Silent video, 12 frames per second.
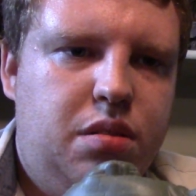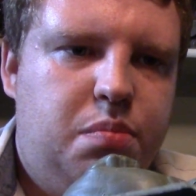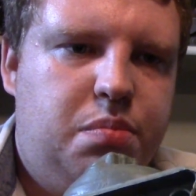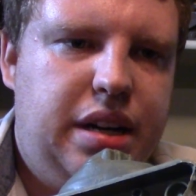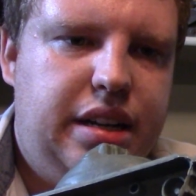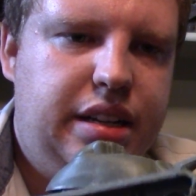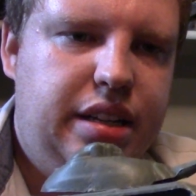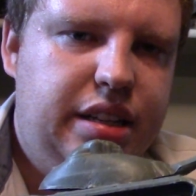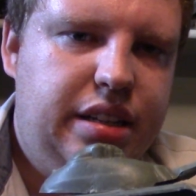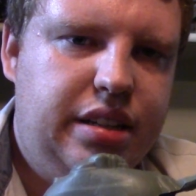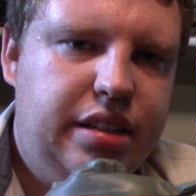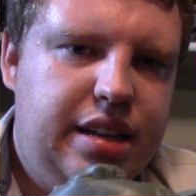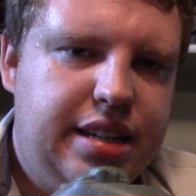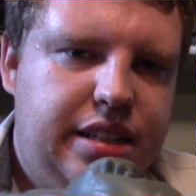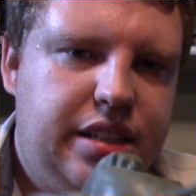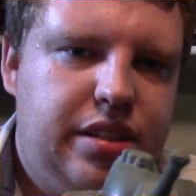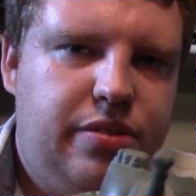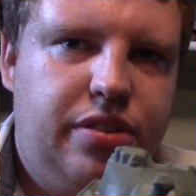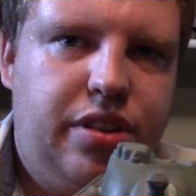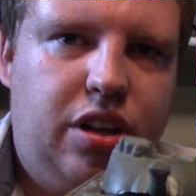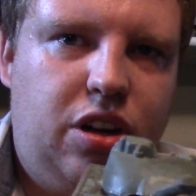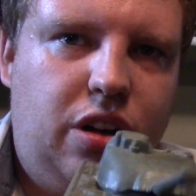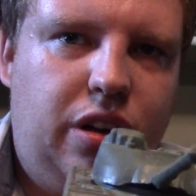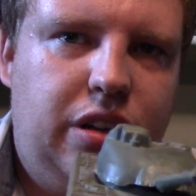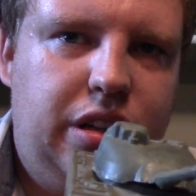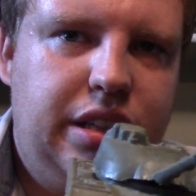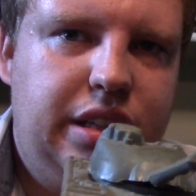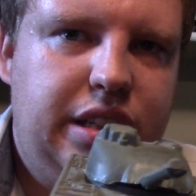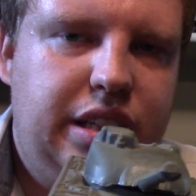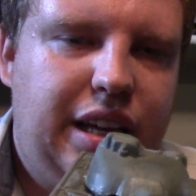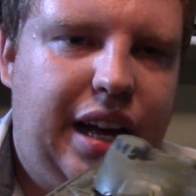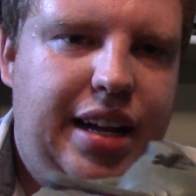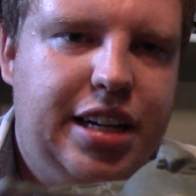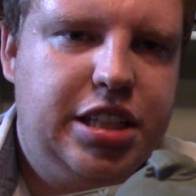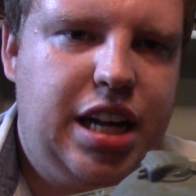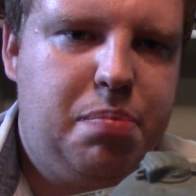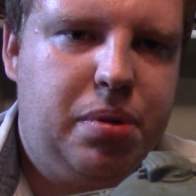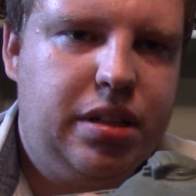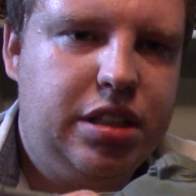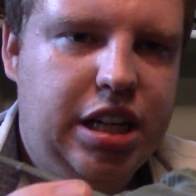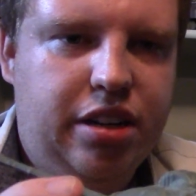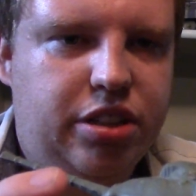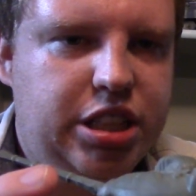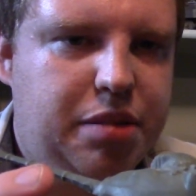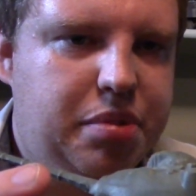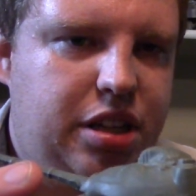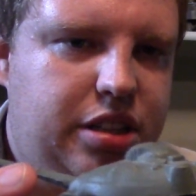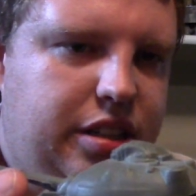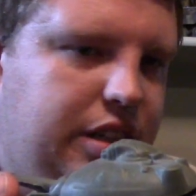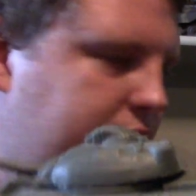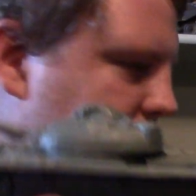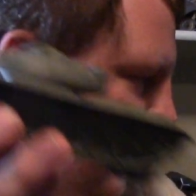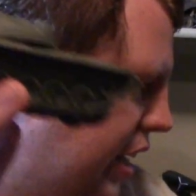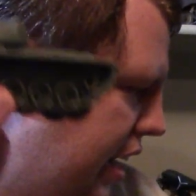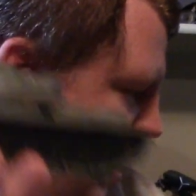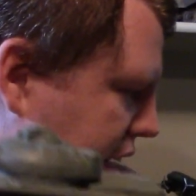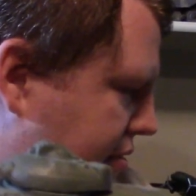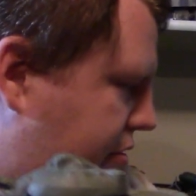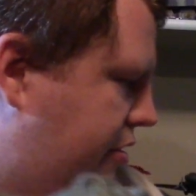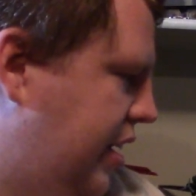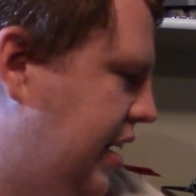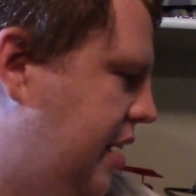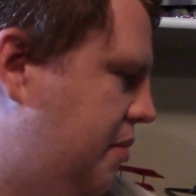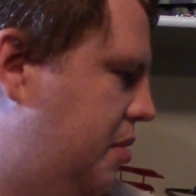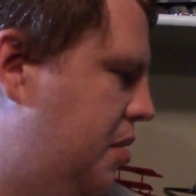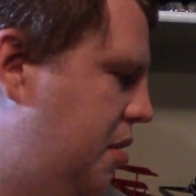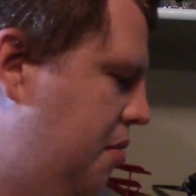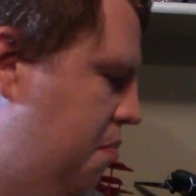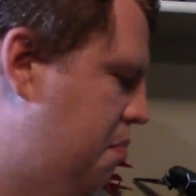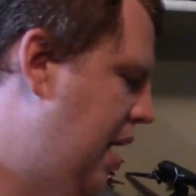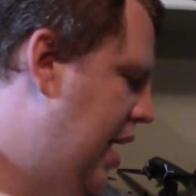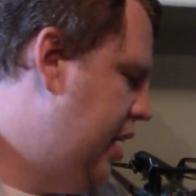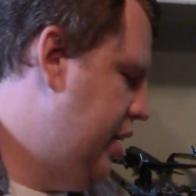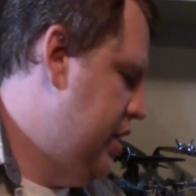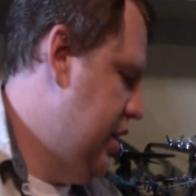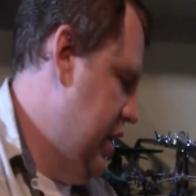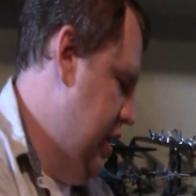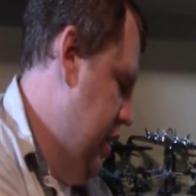But yes, with the hull and the general shape of the turret, we got M48 Pattons.